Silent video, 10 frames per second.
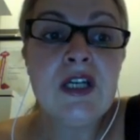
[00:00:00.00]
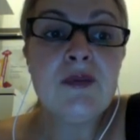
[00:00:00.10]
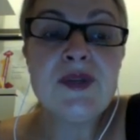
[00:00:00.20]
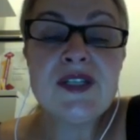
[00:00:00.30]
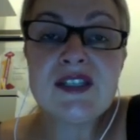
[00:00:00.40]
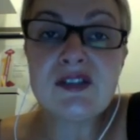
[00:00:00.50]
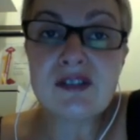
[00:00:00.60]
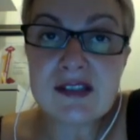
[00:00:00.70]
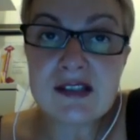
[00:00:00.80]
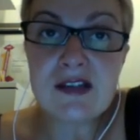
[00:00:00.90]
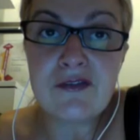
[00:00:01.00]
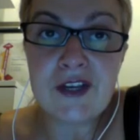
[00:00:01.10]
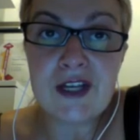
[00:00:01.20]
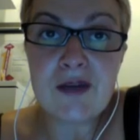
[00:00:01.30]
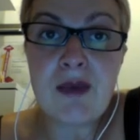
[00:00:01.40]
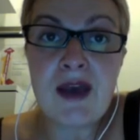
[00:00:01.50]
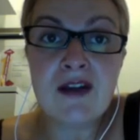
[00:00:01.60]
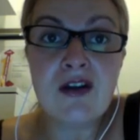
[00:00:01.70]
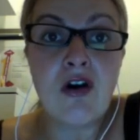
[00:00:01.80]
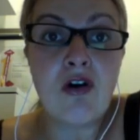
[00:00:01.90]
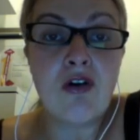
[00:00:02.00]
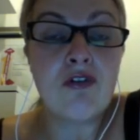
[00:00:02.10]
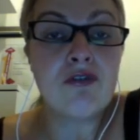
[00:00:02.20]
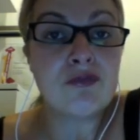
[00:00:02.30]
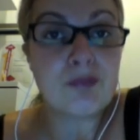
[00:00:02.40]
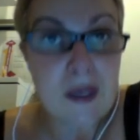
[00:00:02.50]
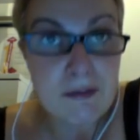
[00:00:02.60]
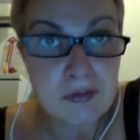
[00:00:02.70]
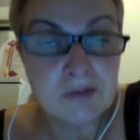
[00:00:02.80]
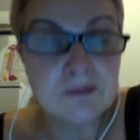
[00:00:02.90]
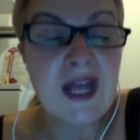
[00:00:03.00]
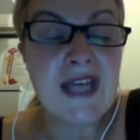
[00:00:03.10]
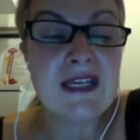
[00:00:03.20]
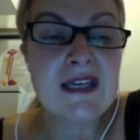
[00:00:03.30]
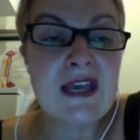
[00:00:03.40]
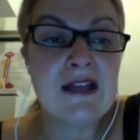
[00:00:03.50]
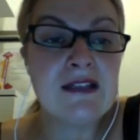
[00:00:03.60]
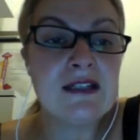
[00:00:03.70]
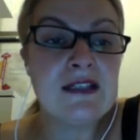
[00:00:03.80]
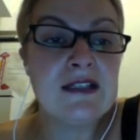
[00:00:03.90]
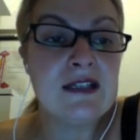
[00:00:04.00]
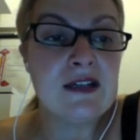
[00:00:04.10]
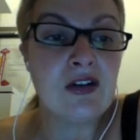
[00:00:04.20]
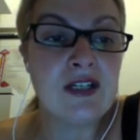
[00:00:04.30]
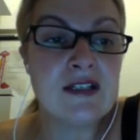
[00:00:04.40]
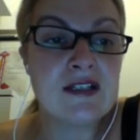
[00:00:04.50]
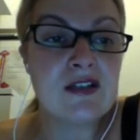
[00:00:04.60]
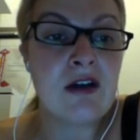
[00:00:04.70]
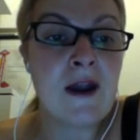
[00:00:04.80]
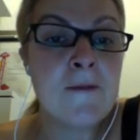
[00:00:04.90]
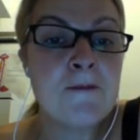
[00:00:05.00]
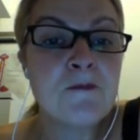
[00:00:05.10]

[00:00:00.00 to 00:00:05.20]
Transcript: but it's still a significant amount of people hanging out on Instagram.